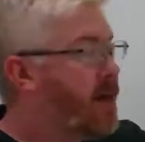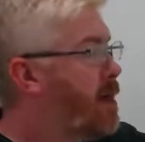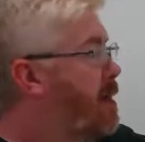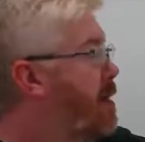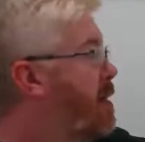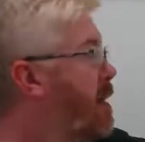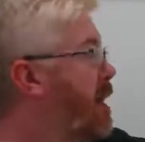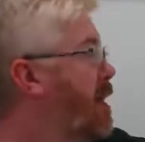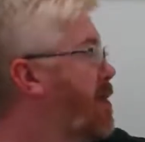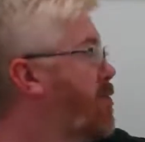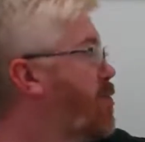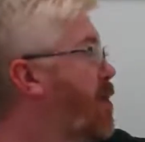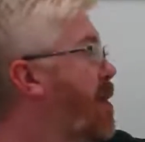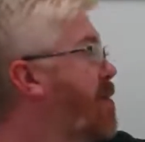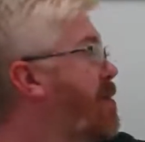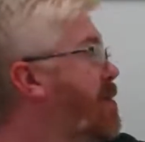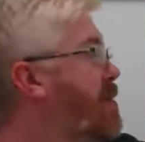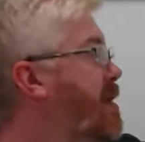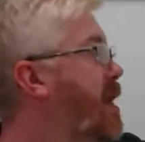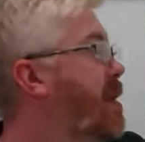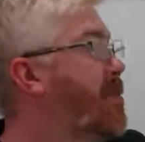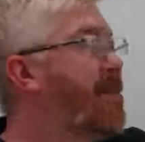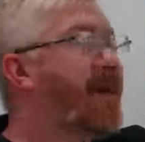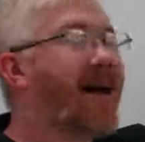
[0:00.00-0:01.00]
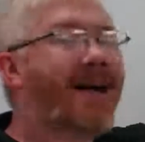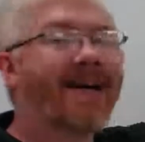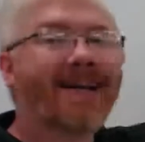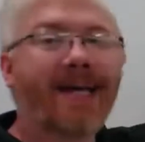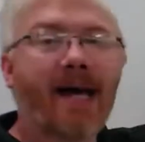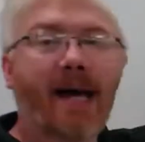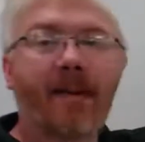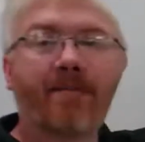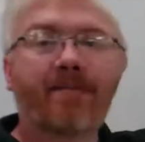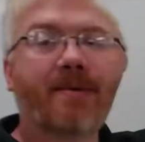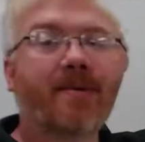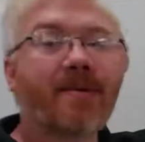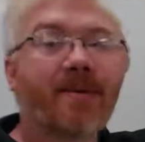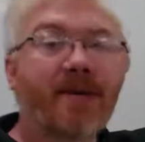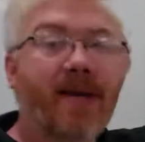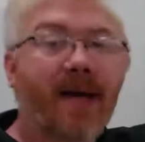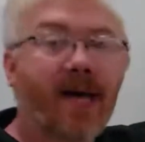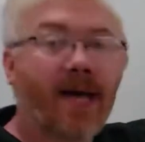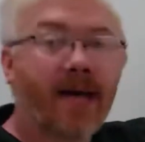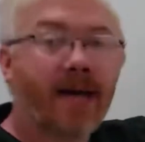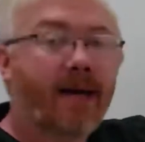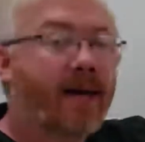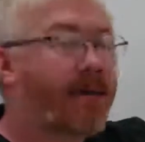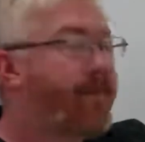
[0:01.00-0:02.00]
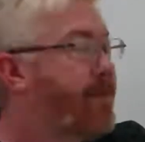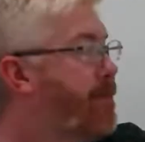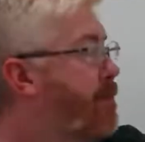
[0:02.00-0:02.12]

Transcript: It's represented by a capital K.